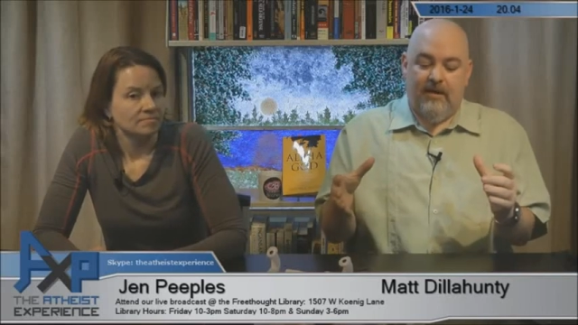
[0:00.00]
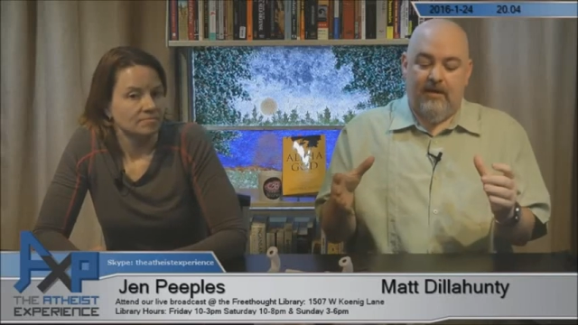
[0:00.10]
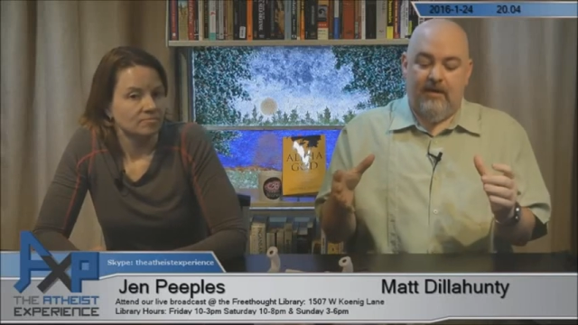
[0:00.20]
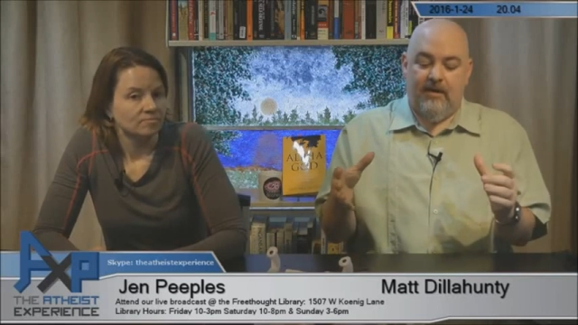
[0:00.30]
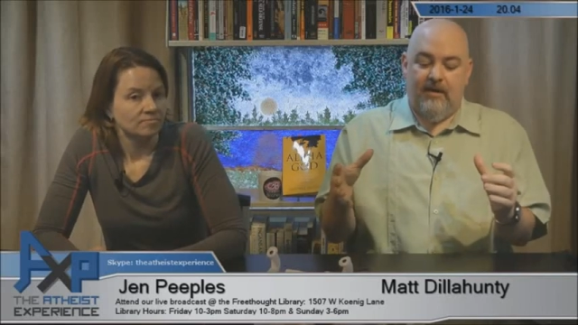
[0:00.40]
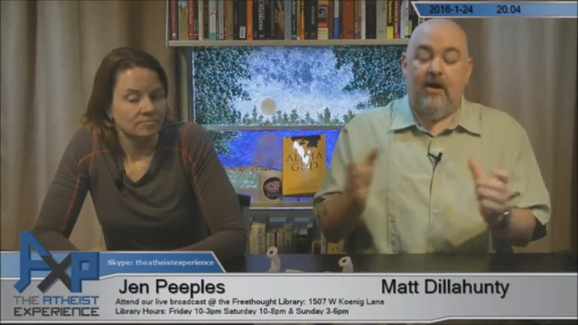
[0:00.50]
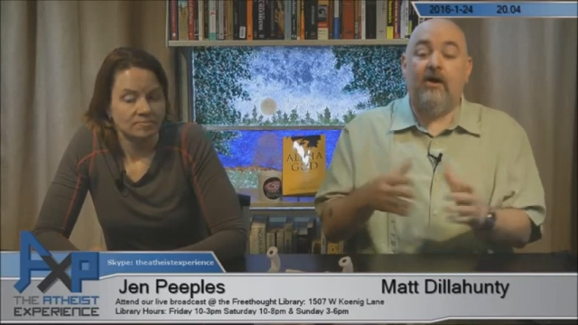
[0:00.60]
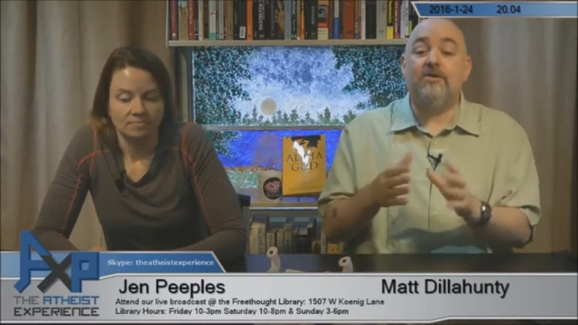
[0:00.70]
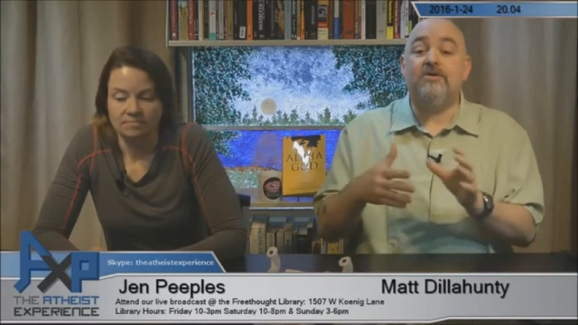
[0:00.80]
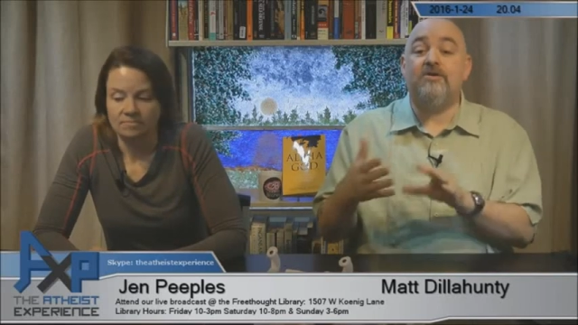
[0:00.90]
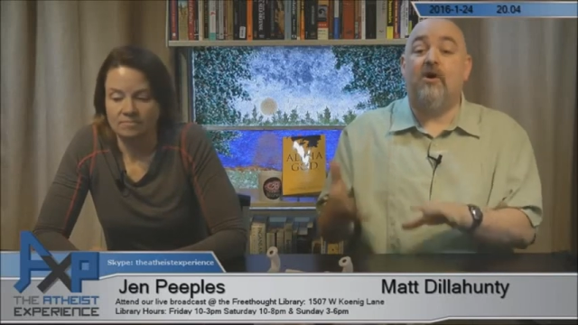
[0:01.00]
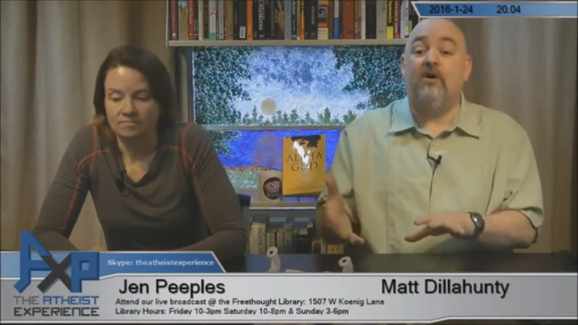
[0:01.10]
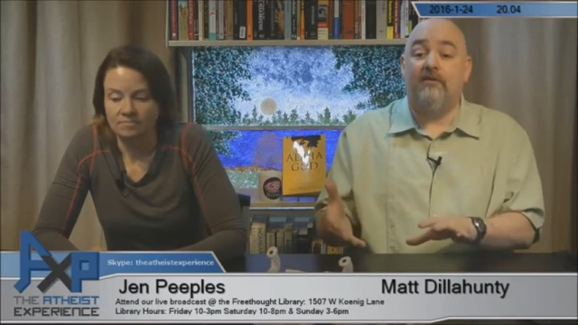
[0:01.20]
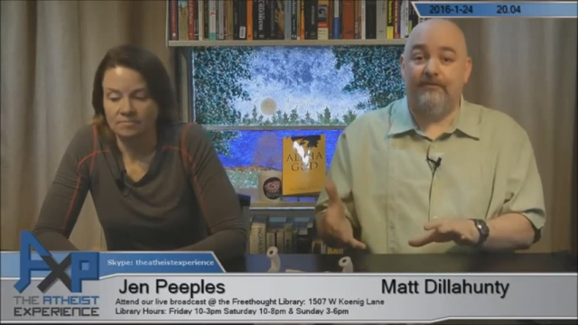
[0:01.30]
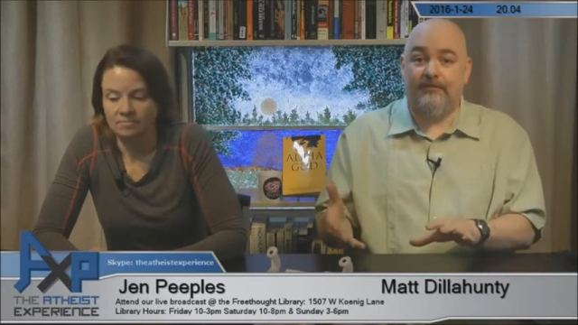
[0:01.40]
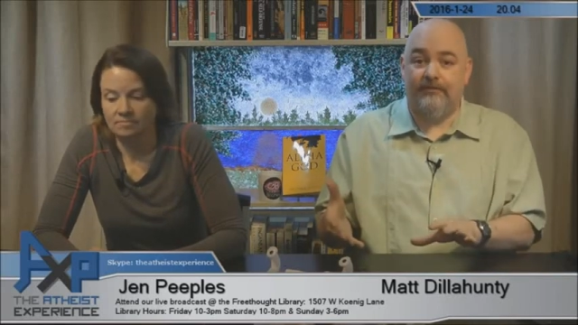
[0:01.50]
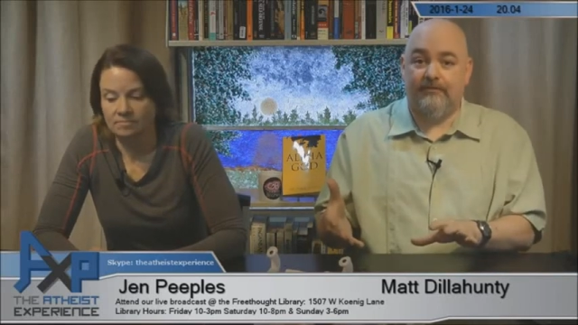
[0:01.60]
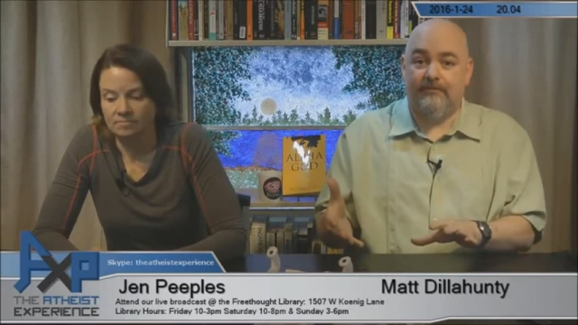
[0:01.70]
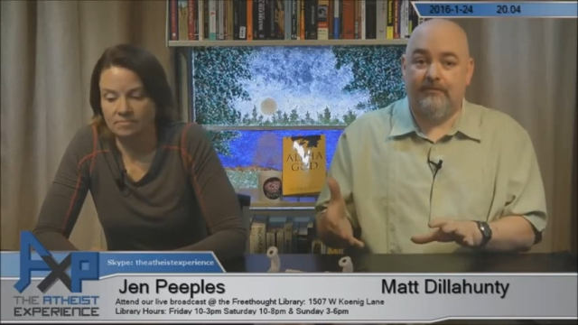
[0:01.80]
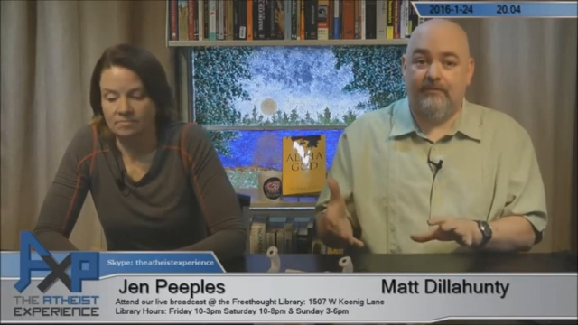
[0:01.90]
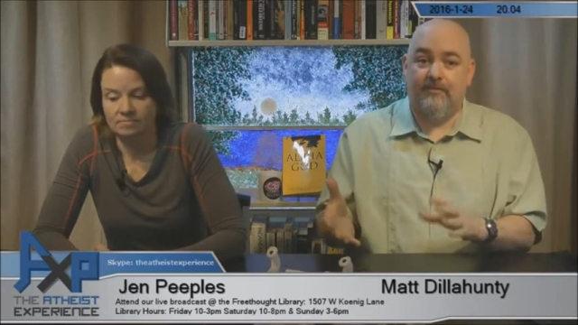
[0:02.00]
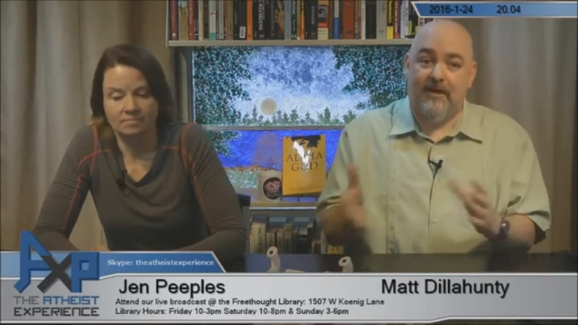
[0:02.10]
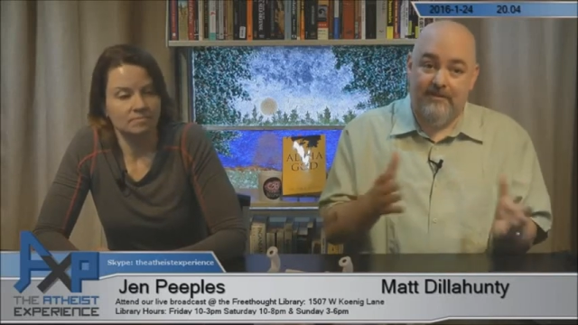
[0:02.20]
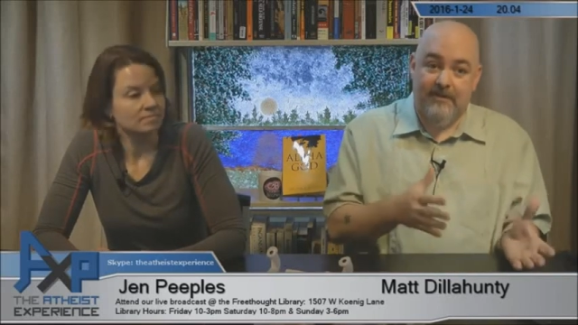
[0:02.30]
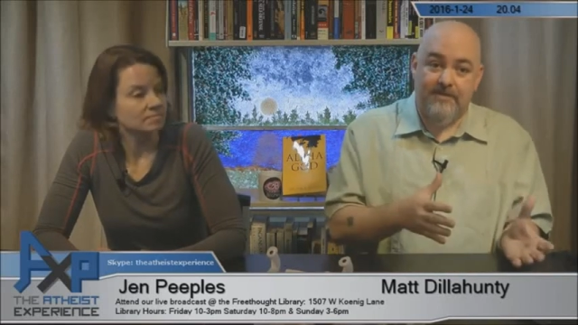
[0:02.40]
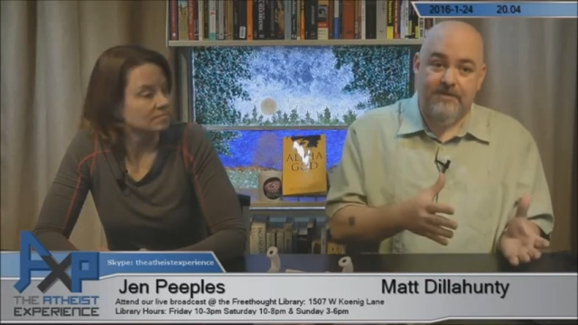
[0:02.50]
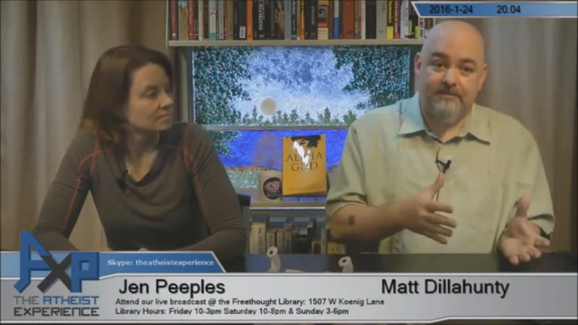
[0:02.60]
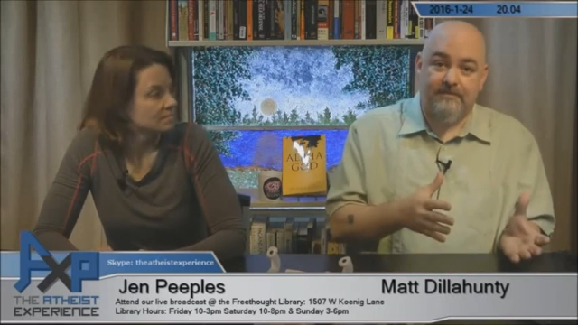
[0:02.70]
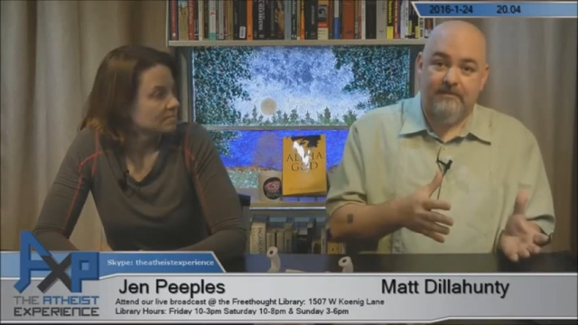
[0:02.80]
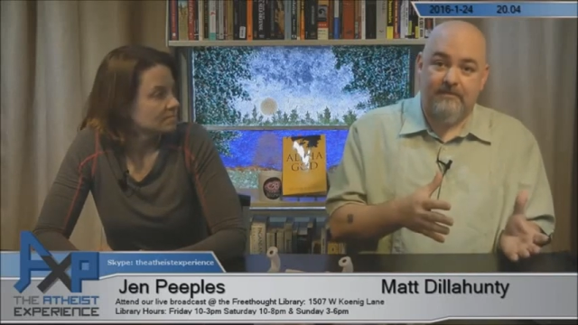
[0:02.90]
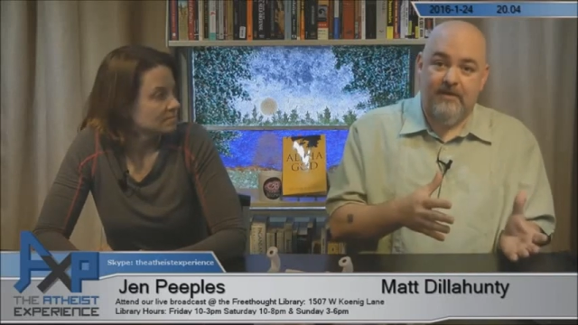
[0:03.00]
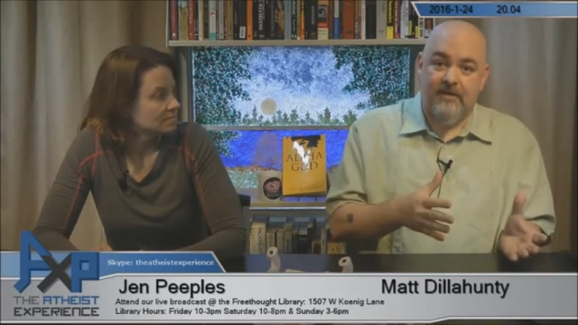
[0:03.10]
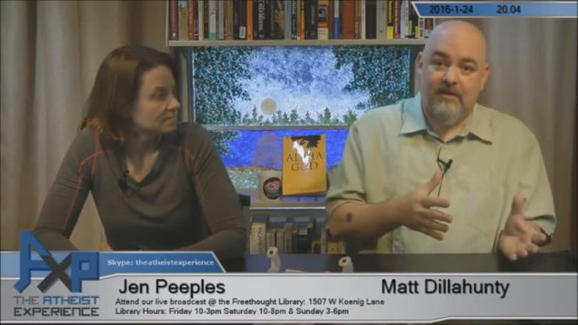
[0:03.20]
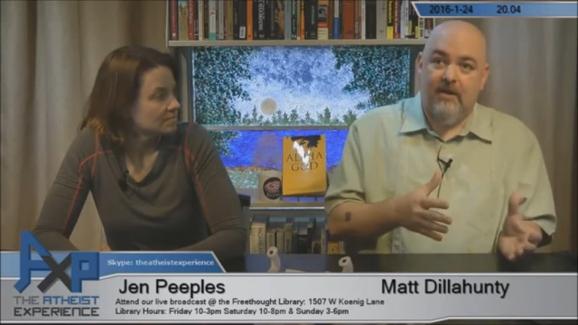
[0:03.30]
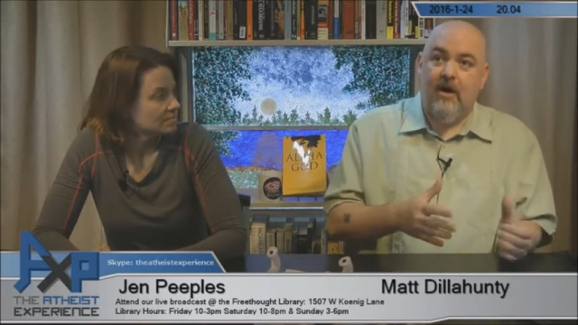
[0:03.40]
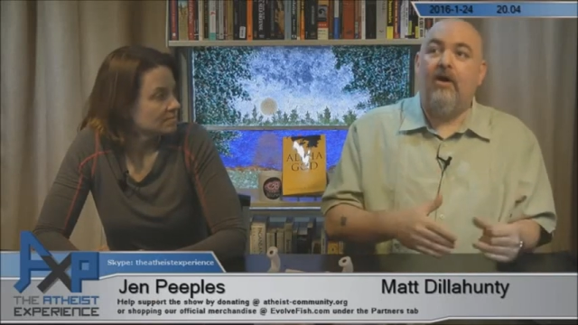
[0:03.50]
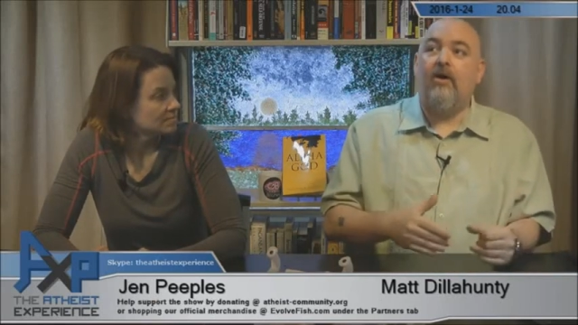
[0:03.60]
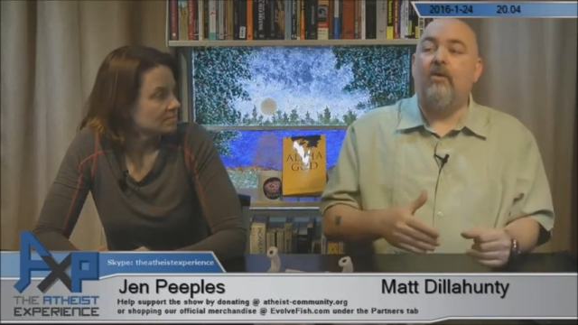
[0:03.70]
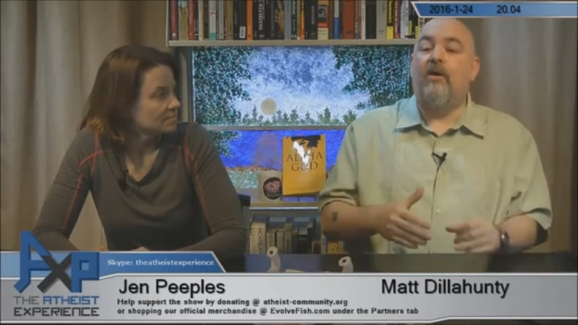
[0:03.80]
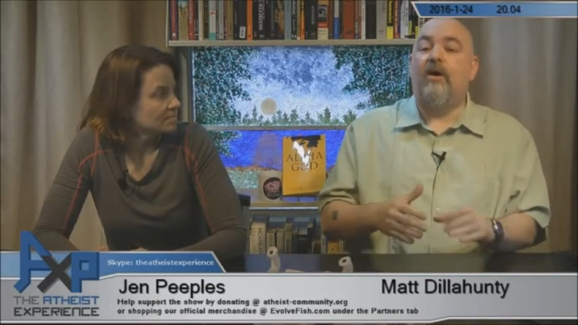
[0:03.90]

Speaker 1: uh, aren't solved by theism. Oh, well,